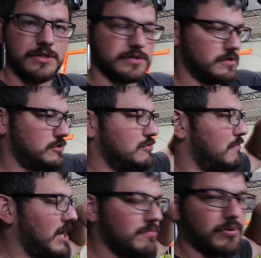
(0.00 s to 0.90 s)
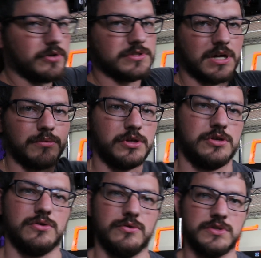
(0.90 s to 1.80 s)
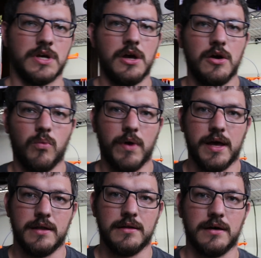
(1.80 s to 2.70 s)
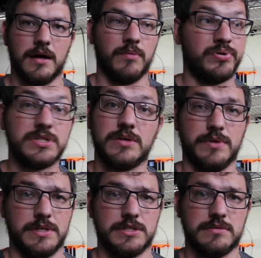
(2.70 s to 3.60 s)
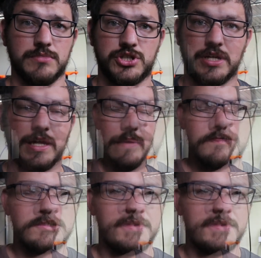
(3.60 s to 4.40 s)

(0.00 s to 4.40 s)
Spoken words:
These are the two main printers I'm going to use when printing with this machine.